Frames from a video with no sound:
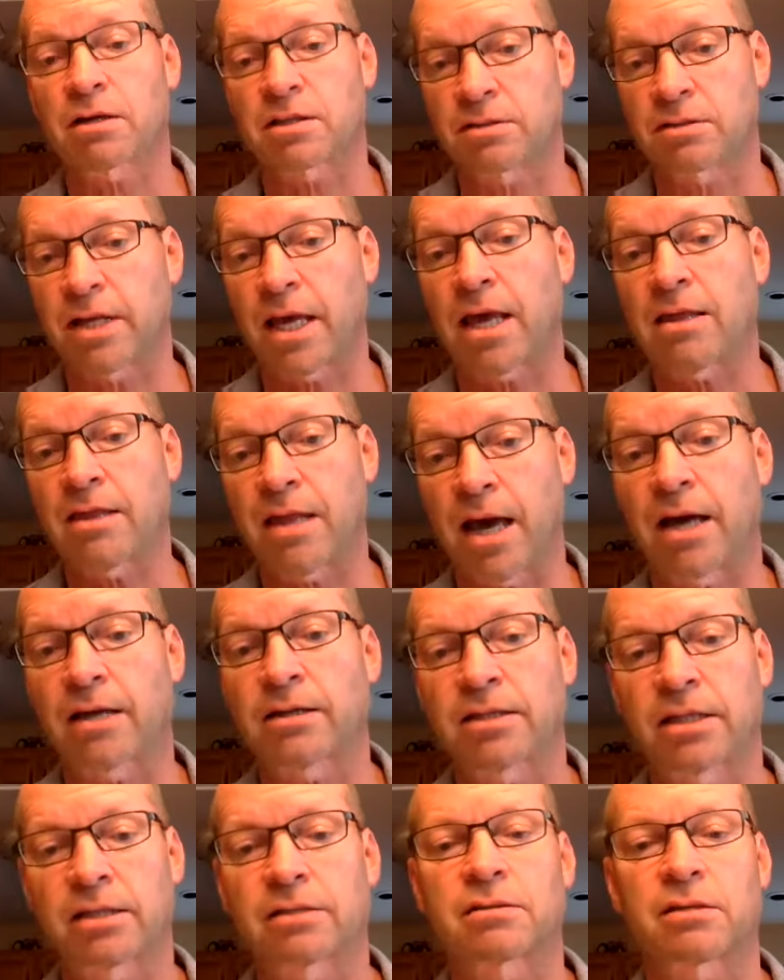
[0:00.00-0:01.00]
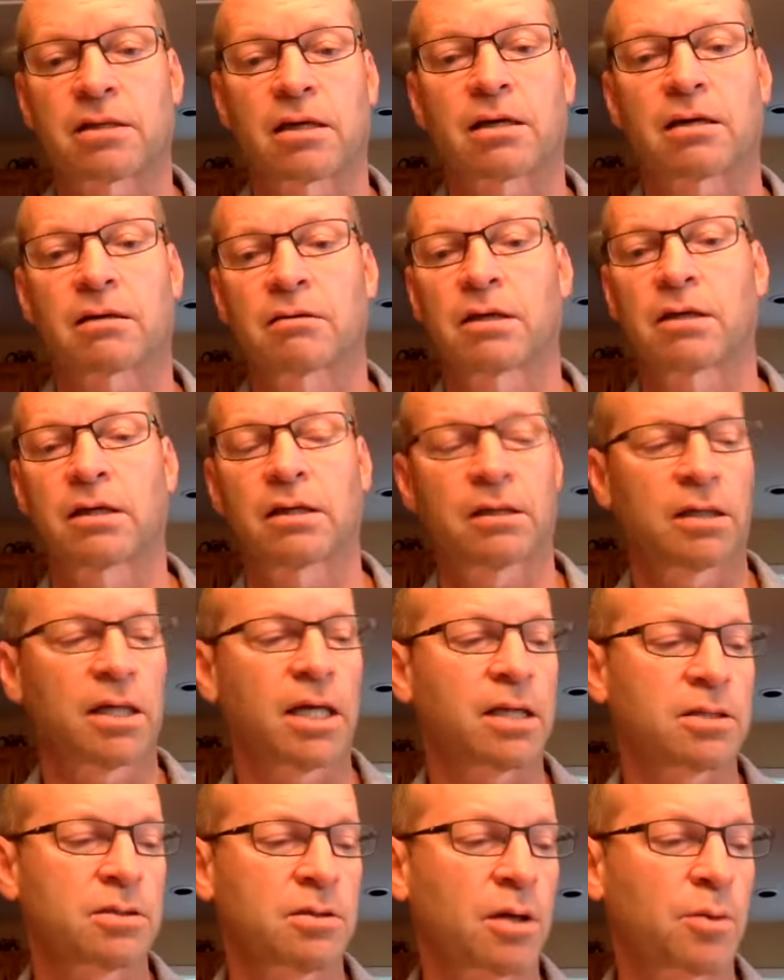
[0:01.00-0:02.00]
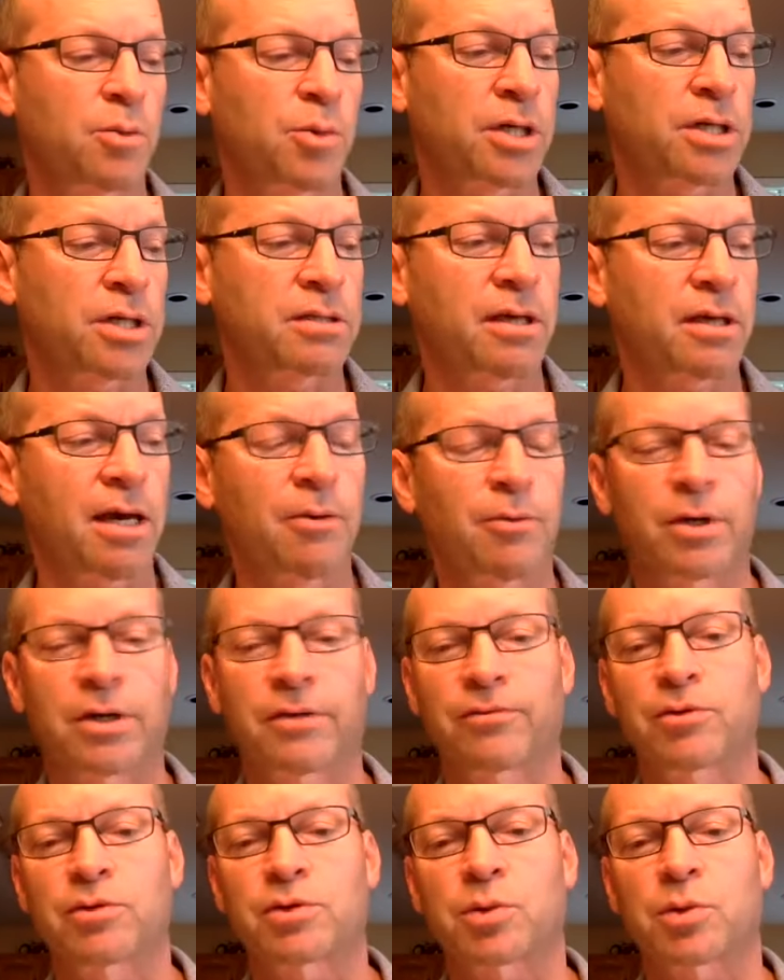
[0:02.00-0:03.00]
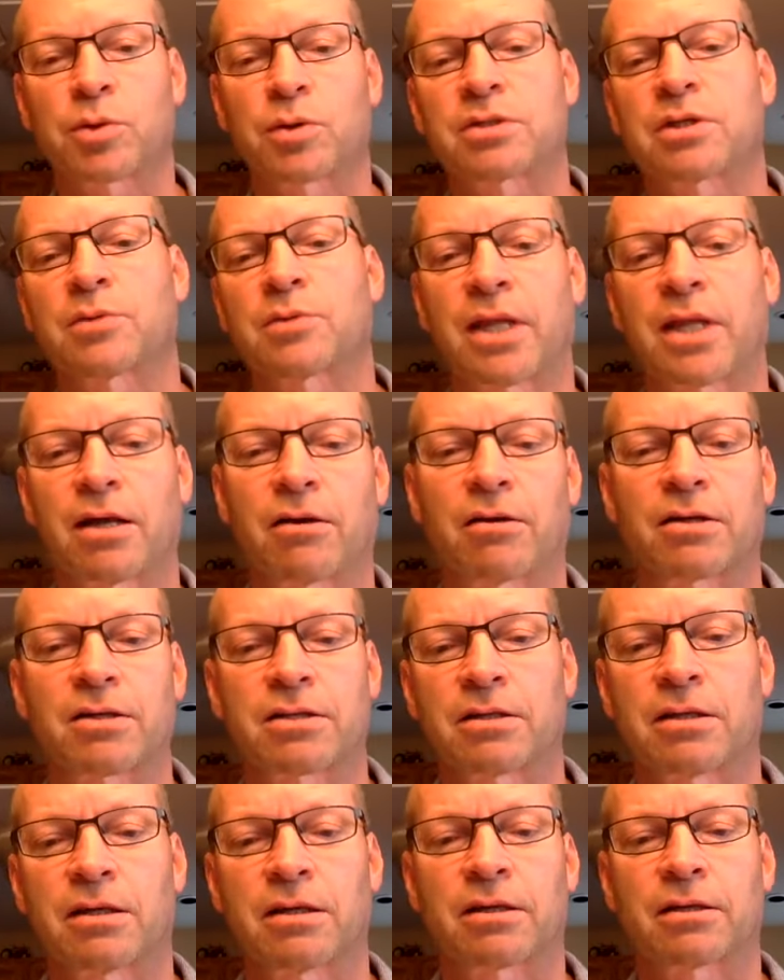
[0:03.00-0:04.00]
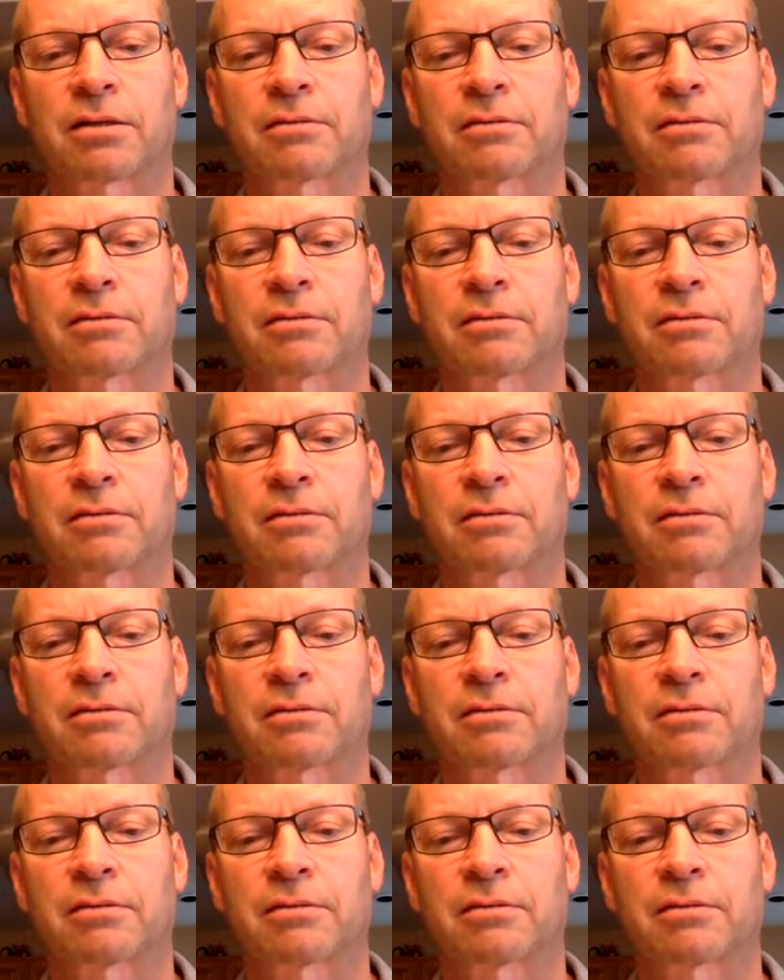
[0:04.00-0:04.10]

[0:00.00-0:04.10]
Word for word: Saying that, it's uh, it's not a pretty sight when if you squirt some of that on a slug.